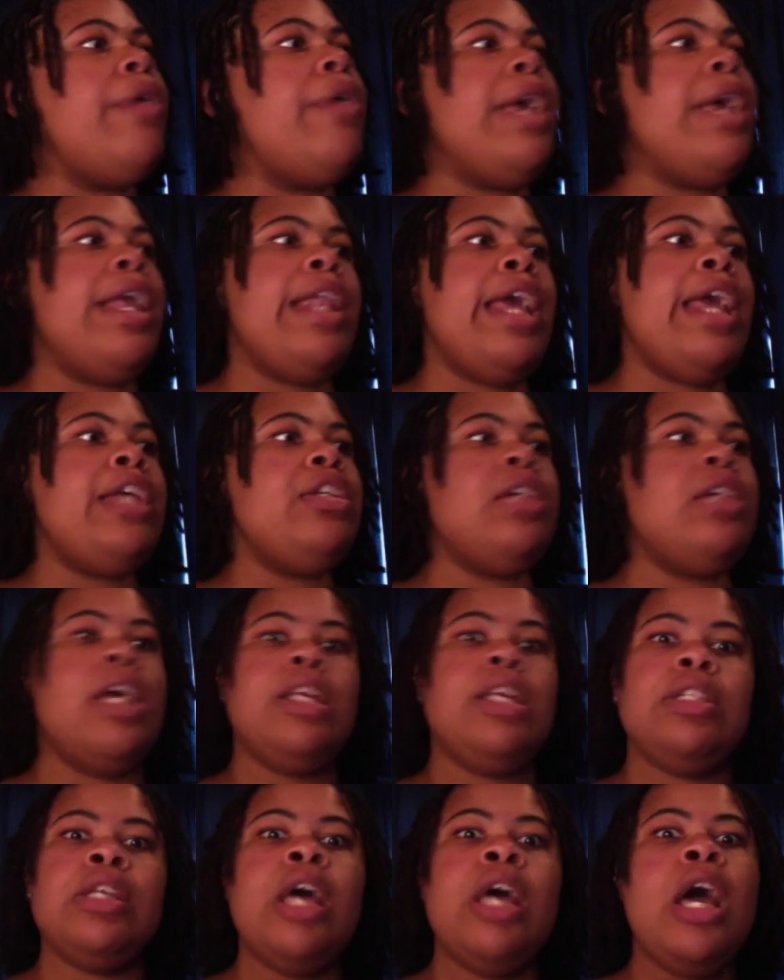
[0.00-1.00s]
and that's
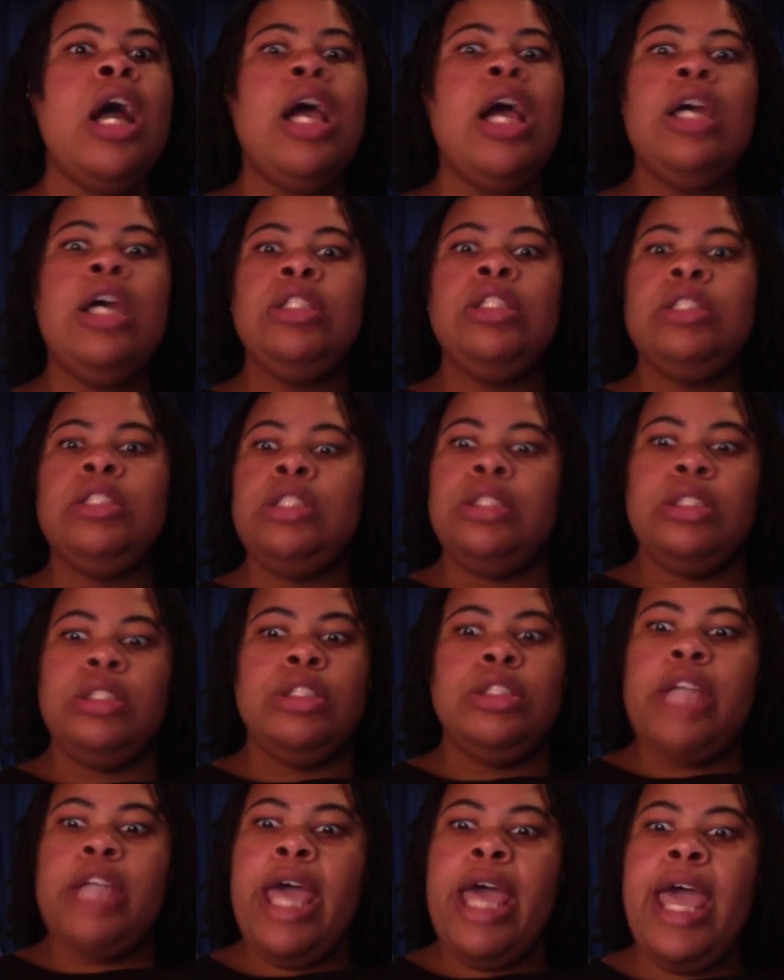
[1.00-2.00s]
just
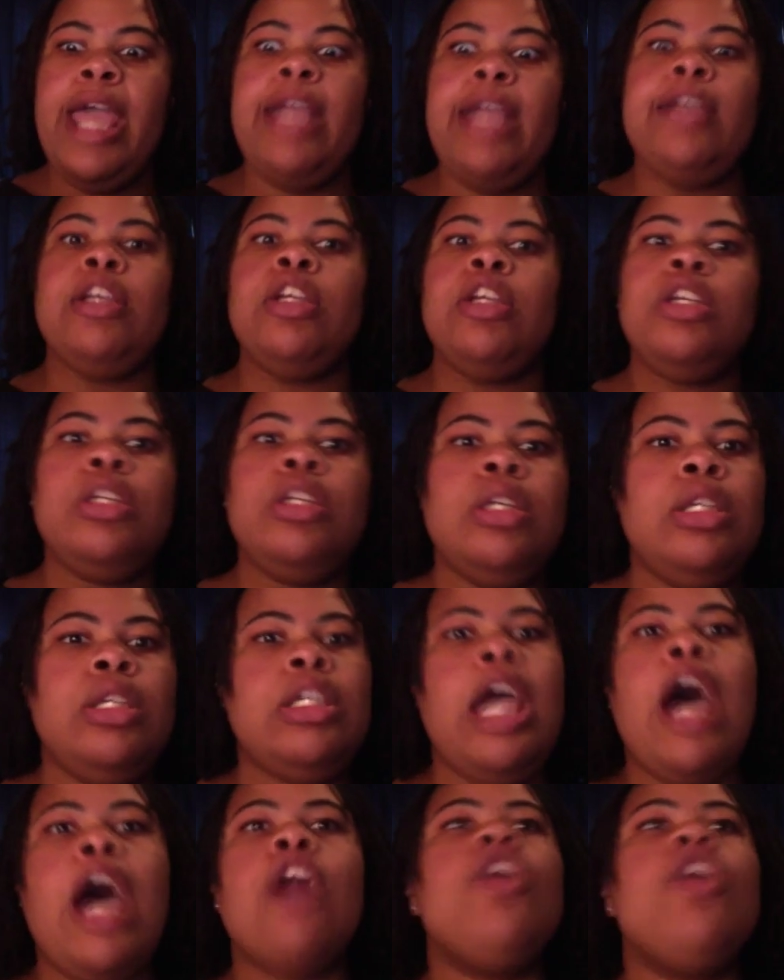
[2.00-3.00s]
hey
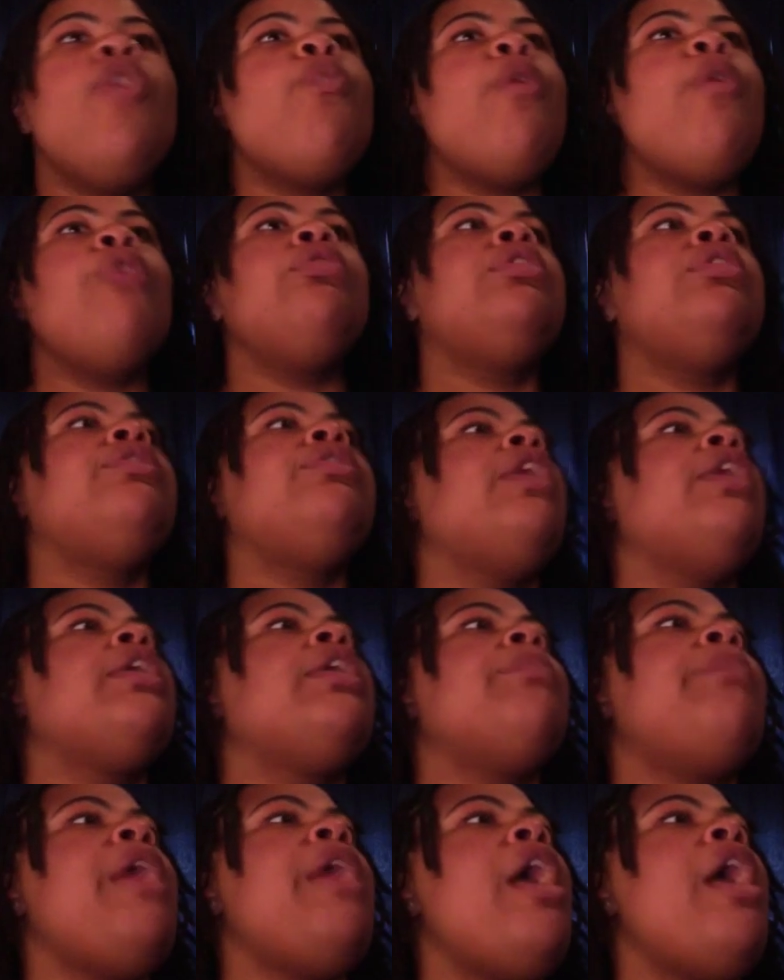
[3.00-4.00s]
y'all don't want the
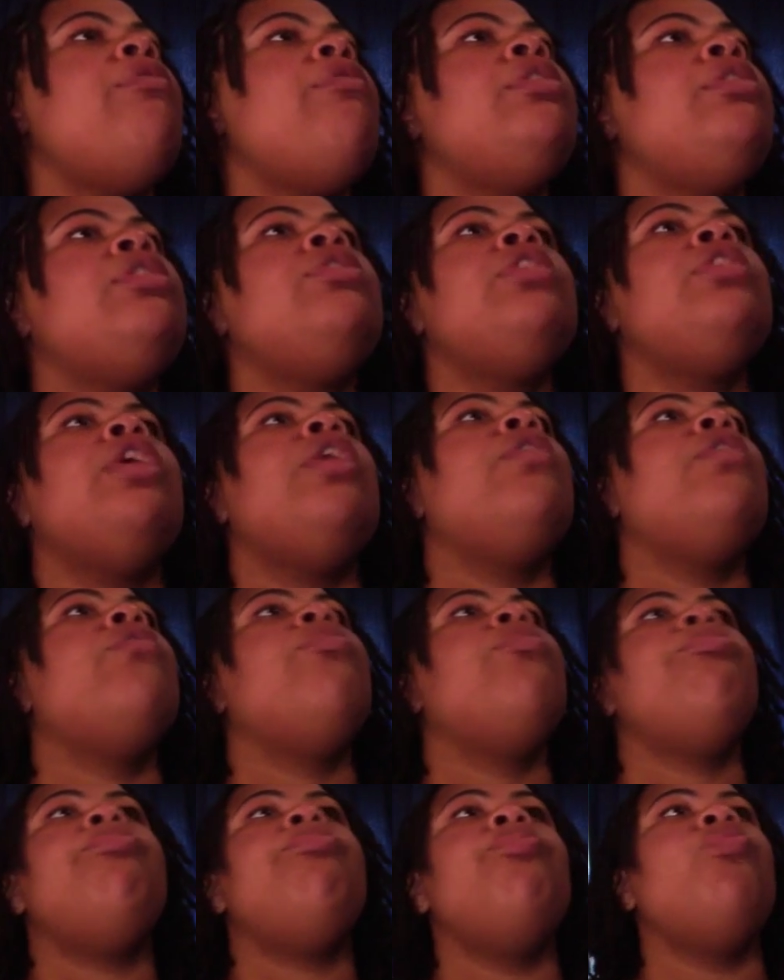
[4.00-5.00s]
fucking parents you
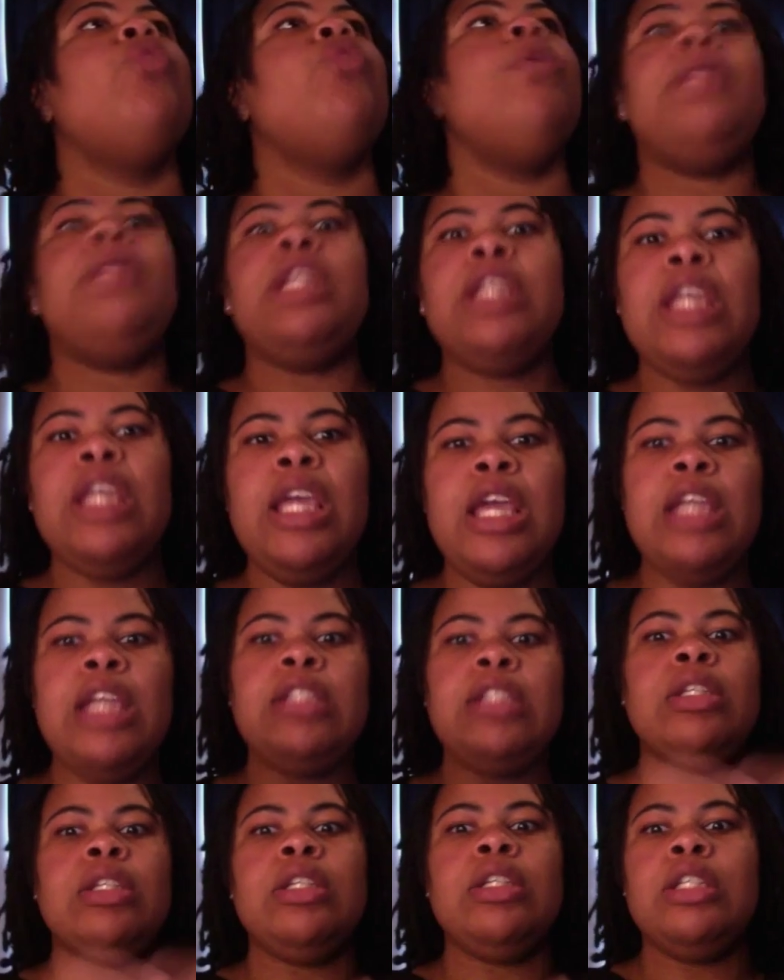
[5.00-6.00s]
know whooping the
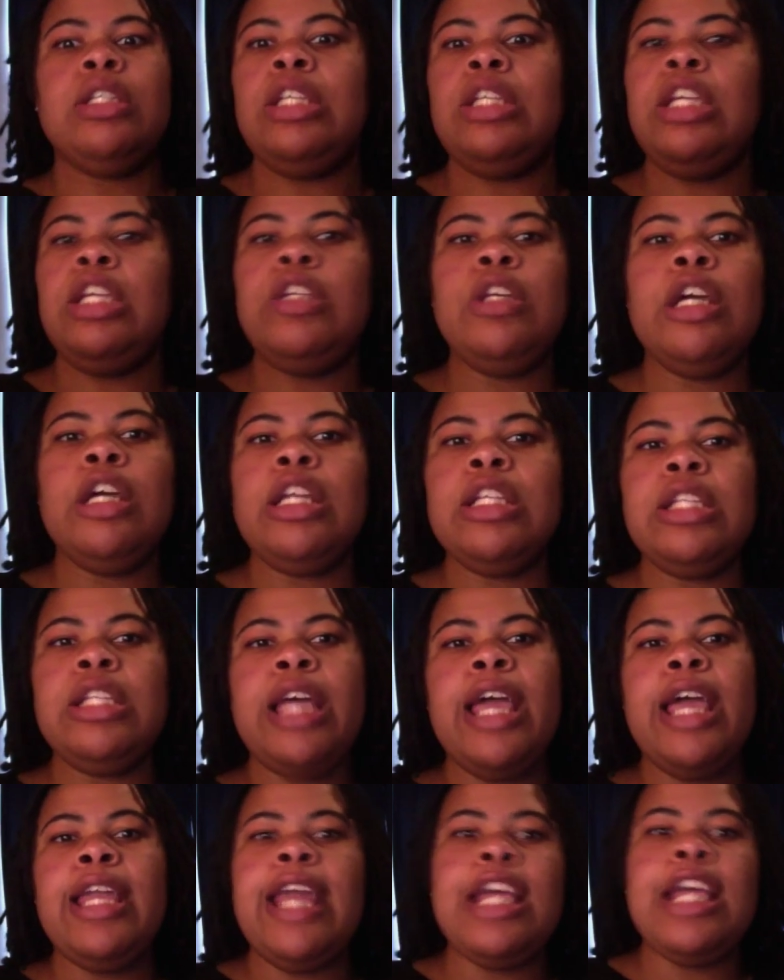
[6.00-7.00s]
kids because then you're gonna
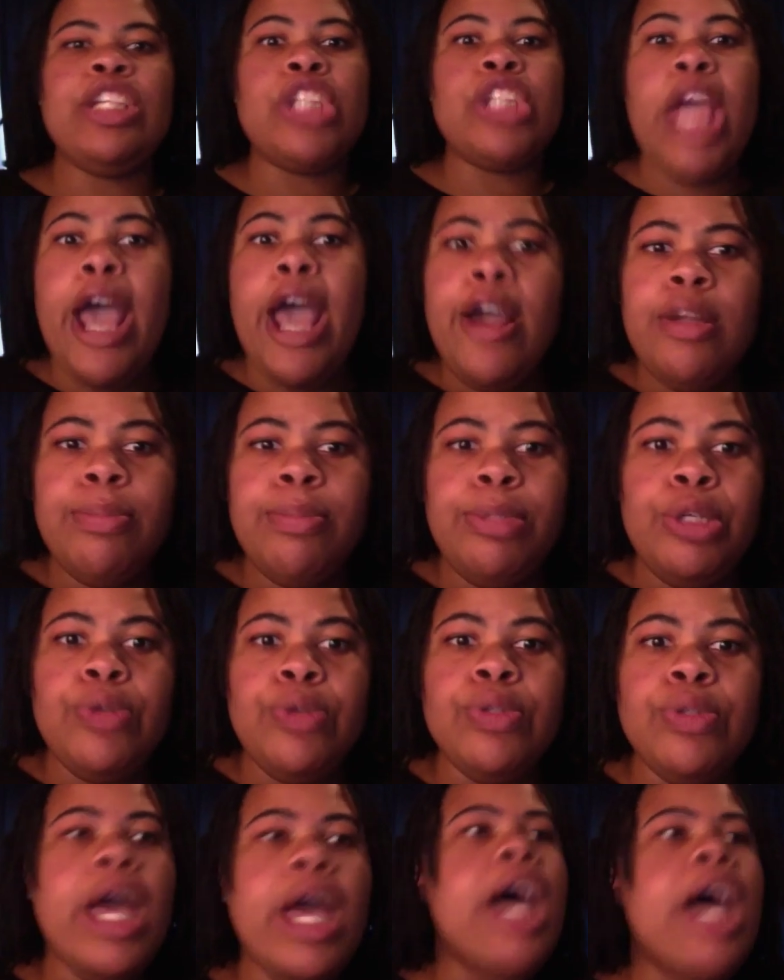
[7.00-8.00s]
say that's child
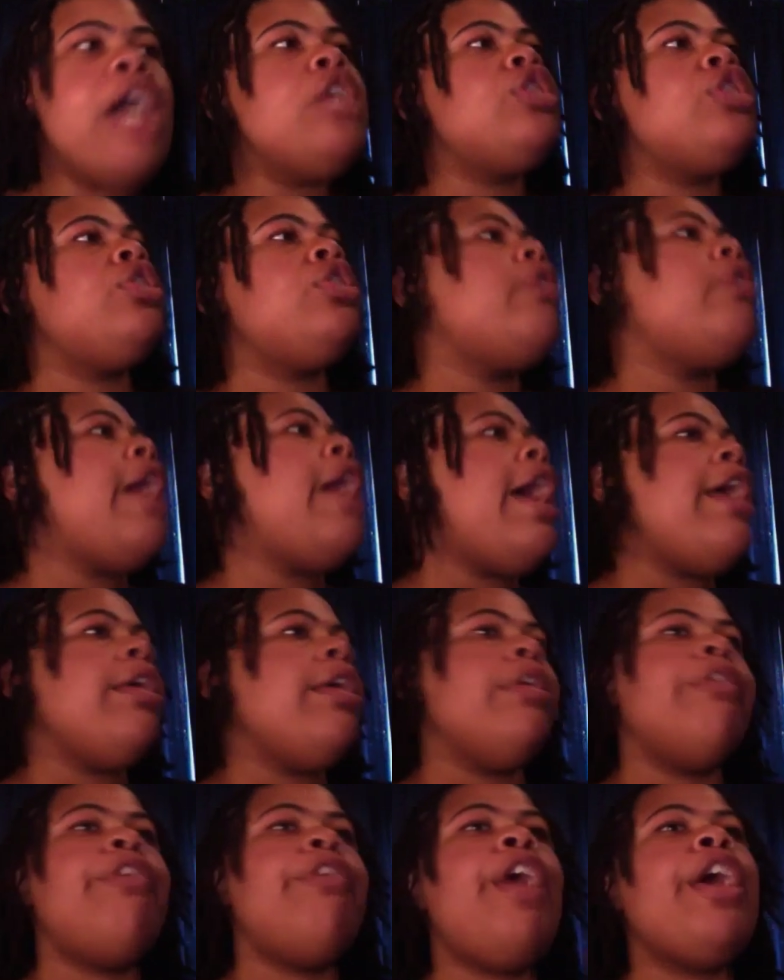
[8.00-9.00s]
abuse so
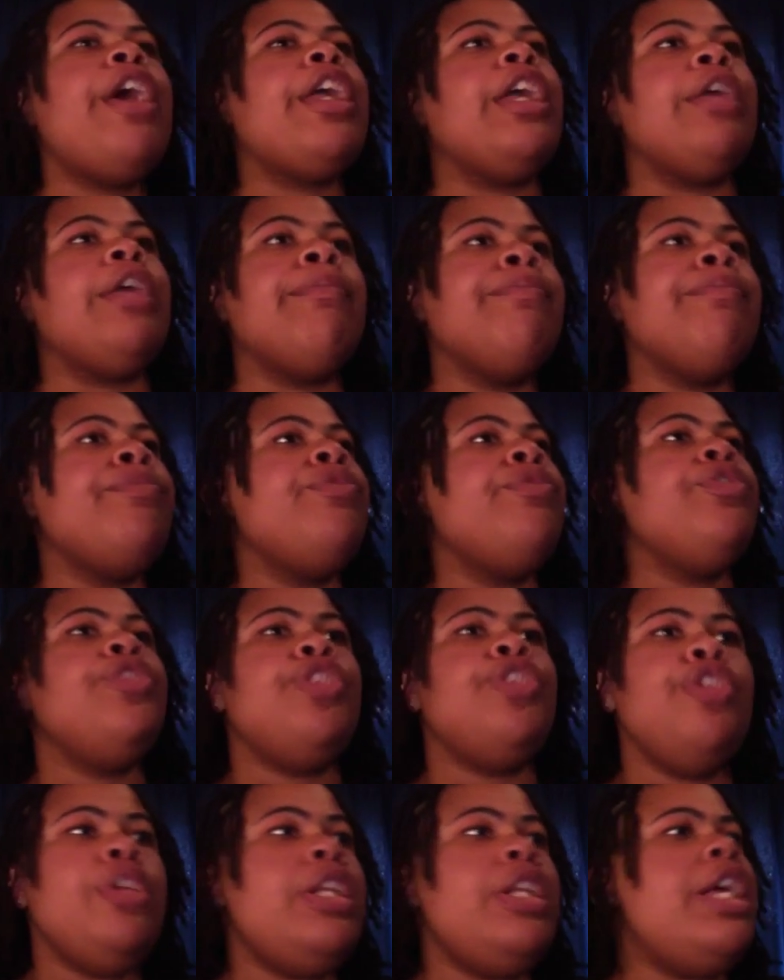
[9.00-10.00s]
hey fuck it
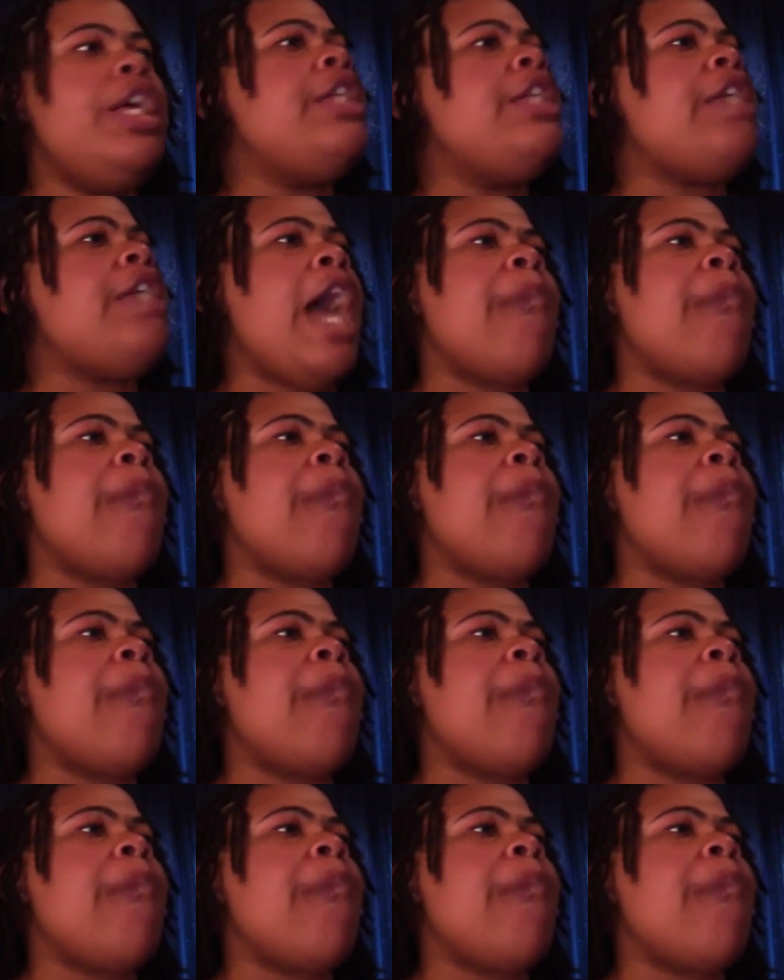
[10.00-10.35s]
you did.